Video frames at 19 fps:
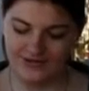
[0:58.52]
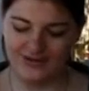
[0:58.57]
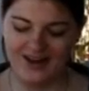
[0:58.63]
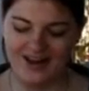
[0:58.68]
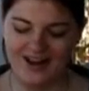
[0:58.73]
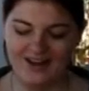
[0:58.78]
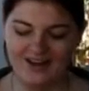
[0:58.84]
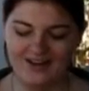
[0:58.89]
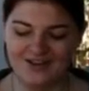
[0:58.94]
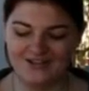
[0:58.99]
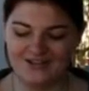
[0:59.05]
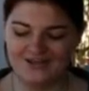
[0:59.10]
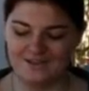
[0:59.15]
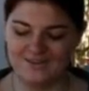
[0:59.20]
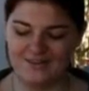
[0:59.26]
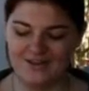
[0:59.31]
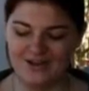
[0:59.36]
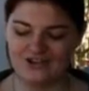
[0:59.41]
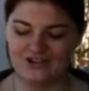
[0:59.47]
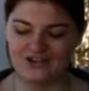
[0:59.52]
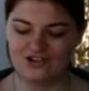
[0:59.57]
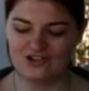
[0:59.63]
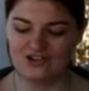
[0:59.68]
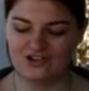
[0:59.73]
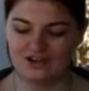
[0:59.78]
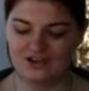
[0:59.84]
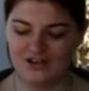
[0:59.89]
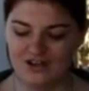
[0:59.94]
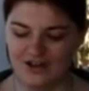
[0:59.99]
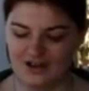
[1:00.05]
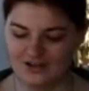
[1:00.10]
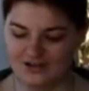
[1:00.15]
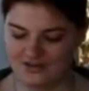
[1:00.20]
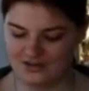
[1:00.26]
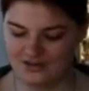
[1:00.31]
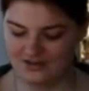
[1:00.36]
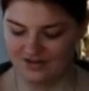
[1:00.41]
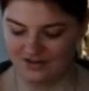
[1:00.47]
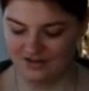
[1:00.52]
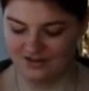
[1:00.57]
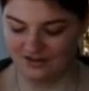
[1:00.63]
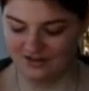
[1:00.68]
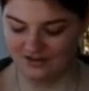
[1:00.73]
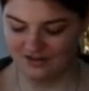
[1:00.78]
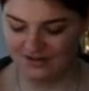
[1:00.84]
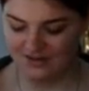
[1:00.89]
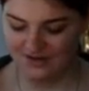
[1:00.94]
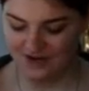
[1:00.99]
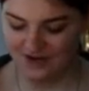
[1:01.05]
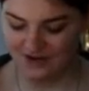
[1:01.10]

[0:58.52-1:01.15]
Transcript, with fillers: quite a lot of bachelor and dissertation